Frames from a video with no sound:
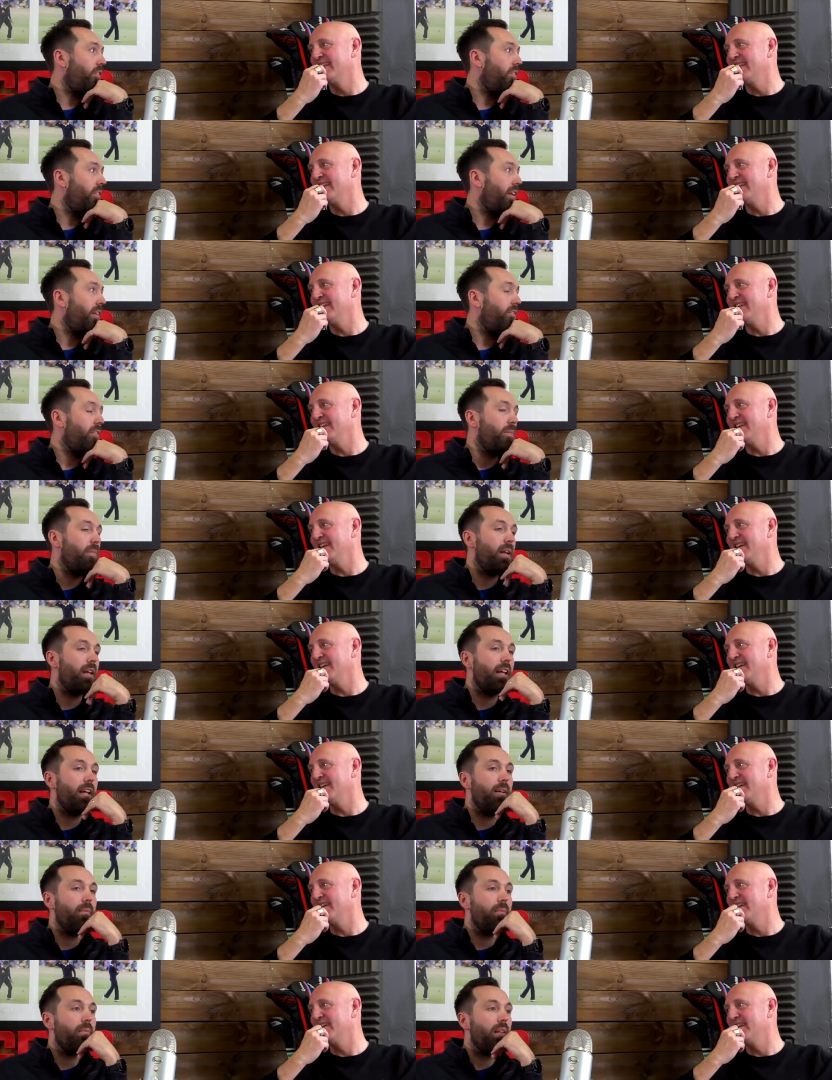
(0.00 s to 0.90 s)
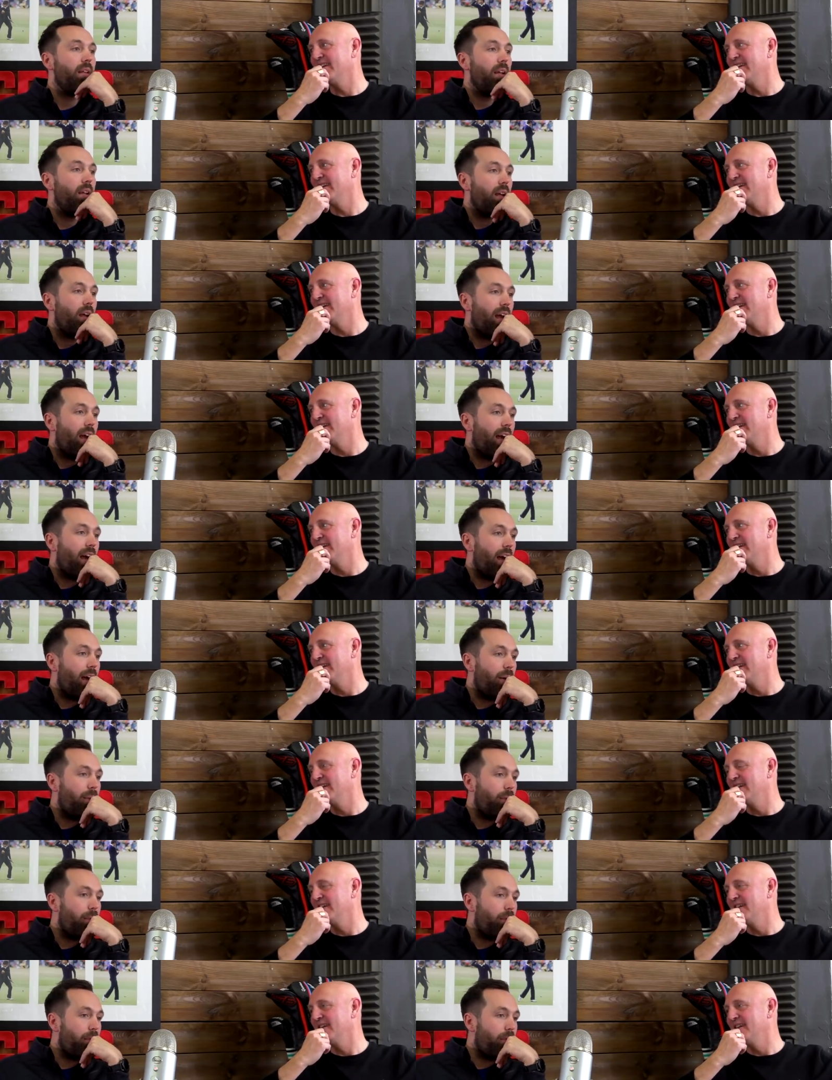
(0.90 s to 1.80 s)
Speaker 1: have loved every yeah. minute.
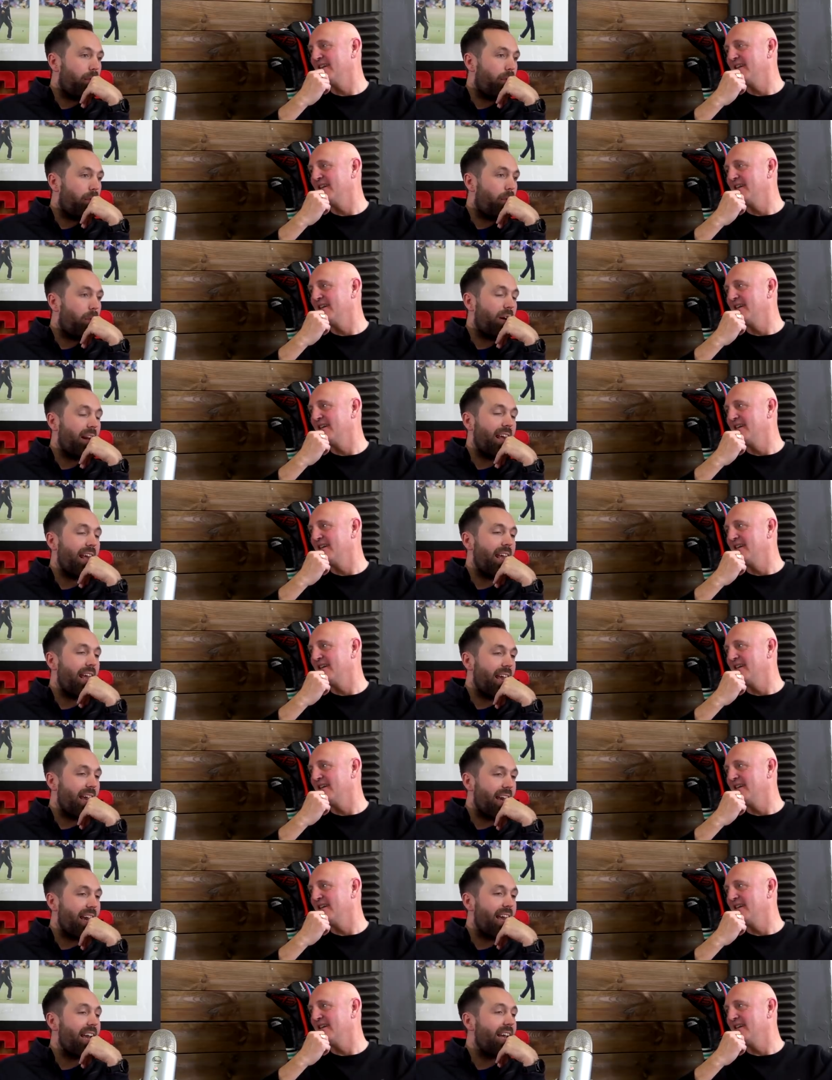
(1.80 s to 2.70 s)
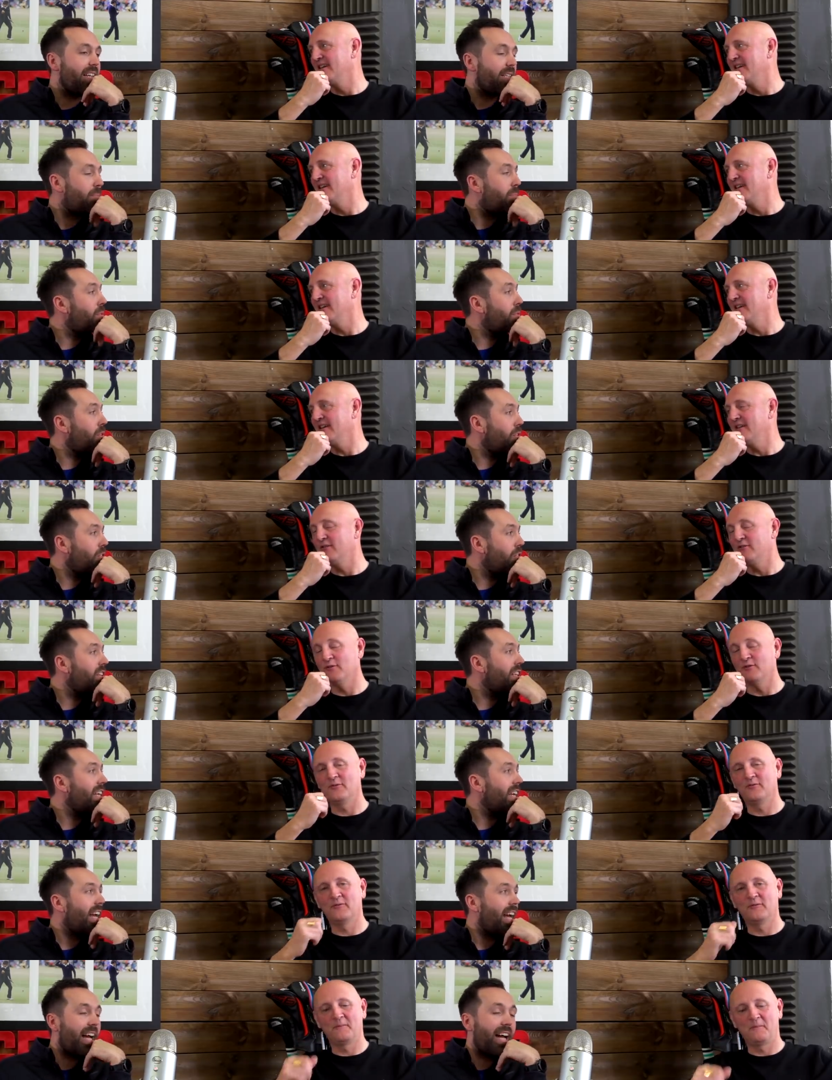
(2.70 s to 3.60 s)
Um, but it, it, it's
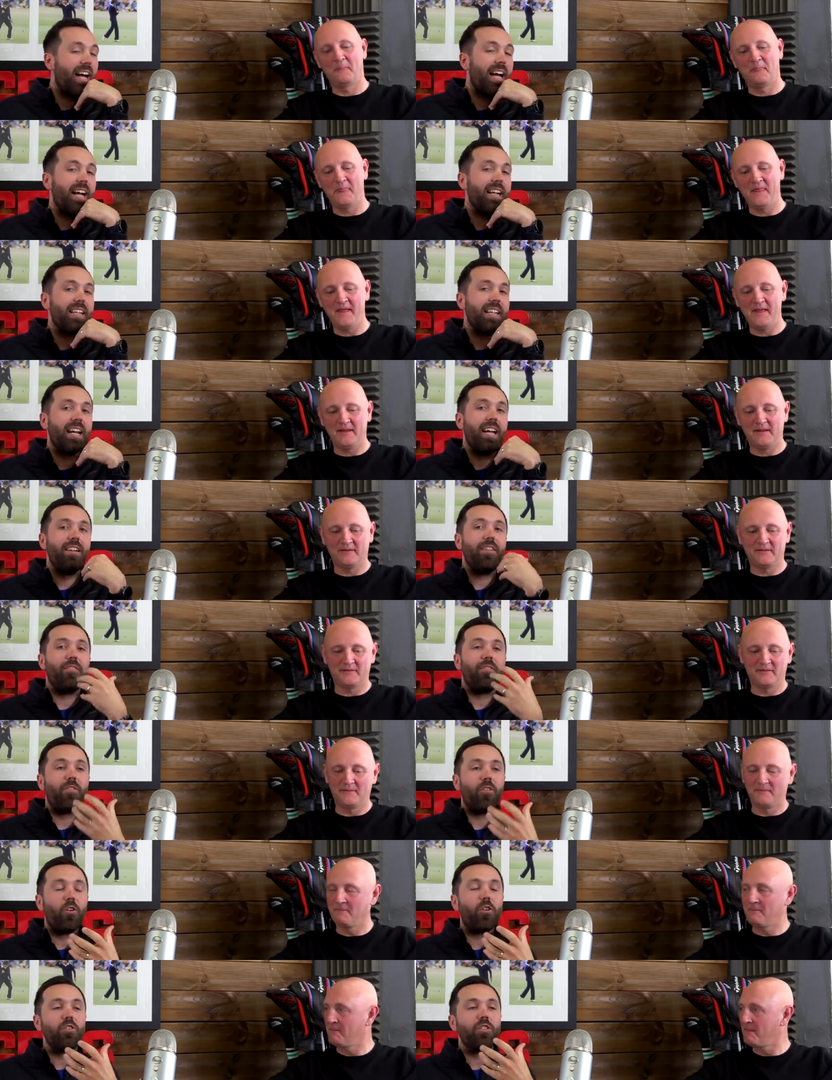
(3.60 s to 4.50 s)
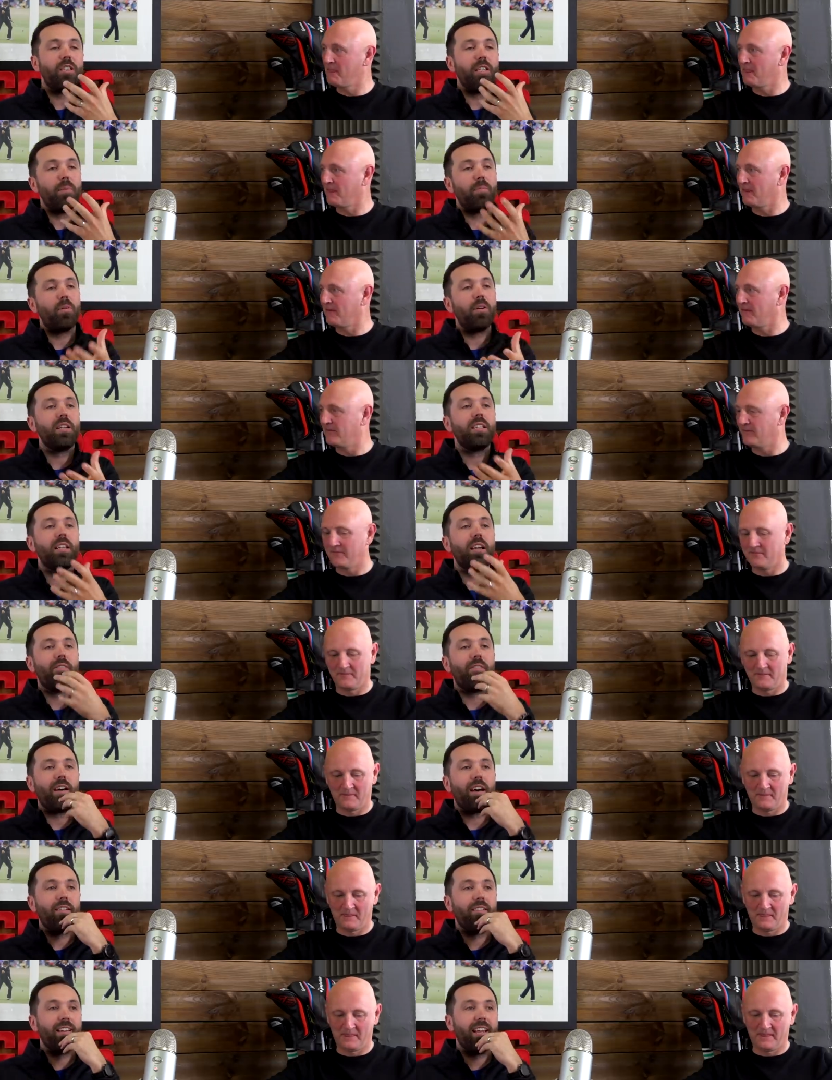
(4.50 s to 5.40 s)
bloody it's hard, it and unfortunately, you put
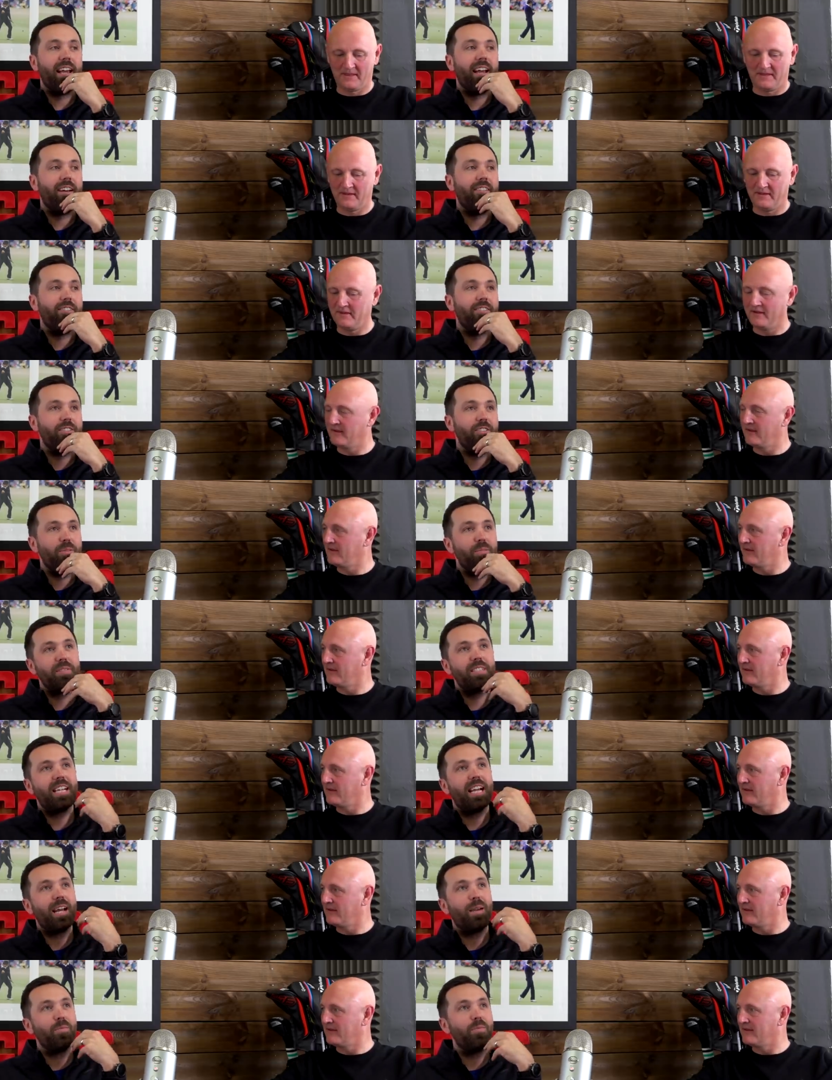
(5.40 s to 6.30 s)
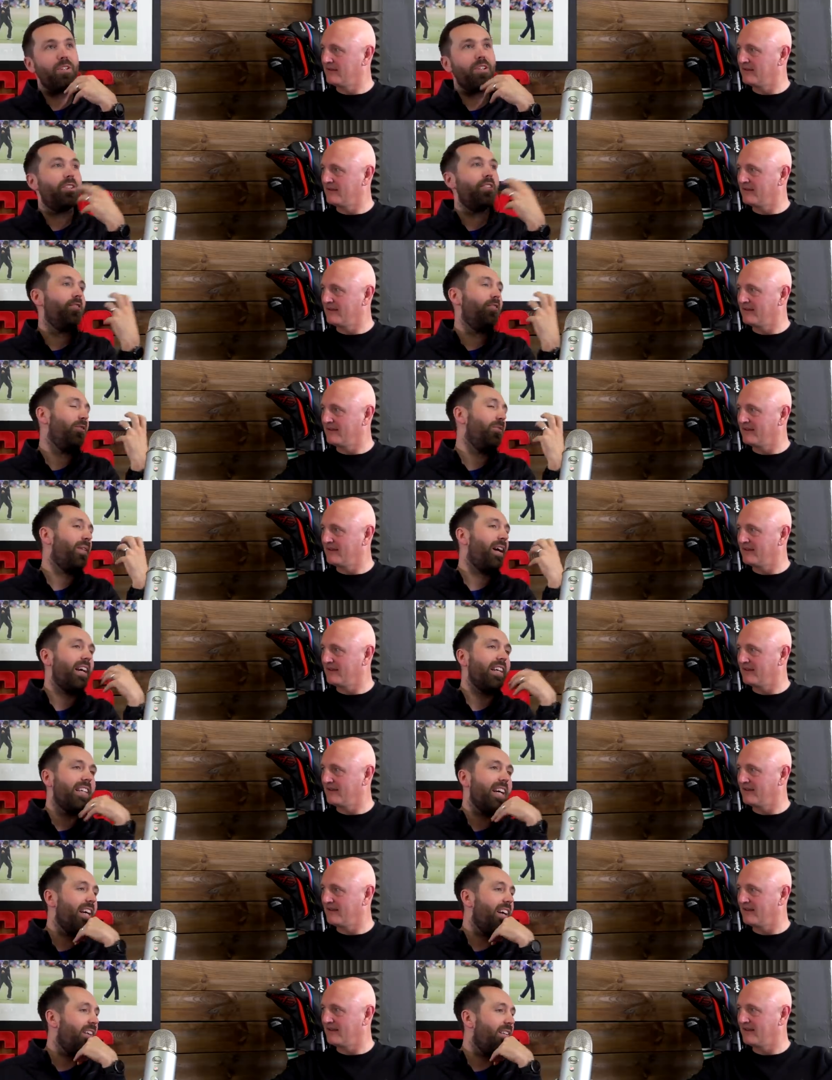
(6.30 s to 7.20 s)
yourself out there, and sometimes you
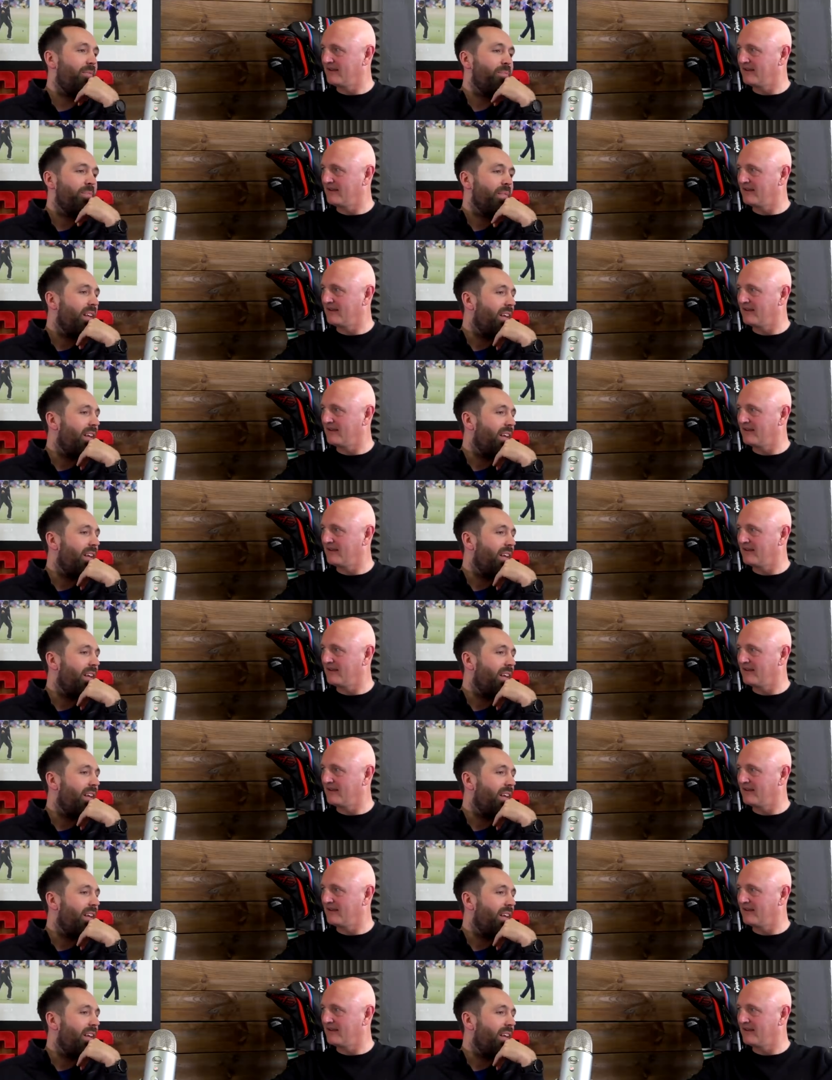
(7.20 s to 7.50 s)
might get